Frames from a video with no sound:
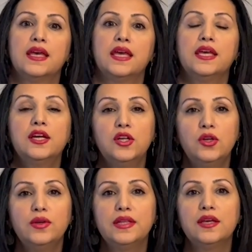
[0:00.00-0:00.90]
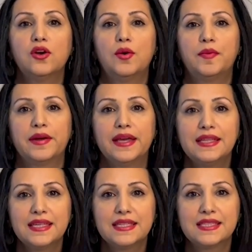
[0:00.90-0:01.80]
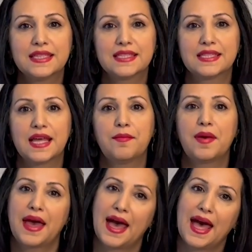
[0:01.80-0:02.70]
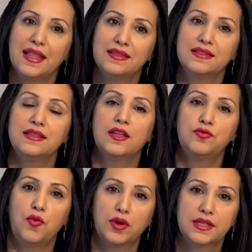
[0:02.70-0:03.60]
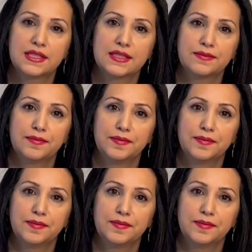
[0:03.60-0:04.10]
including operating system and networks.